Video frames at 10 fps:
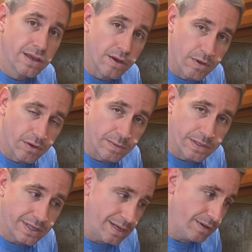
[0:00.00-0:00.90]
Your milk will be
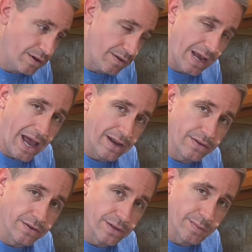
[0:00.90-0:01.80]
steamed, and you can add it
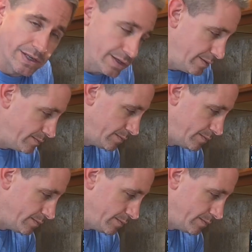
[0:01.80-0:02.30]
to your espresso.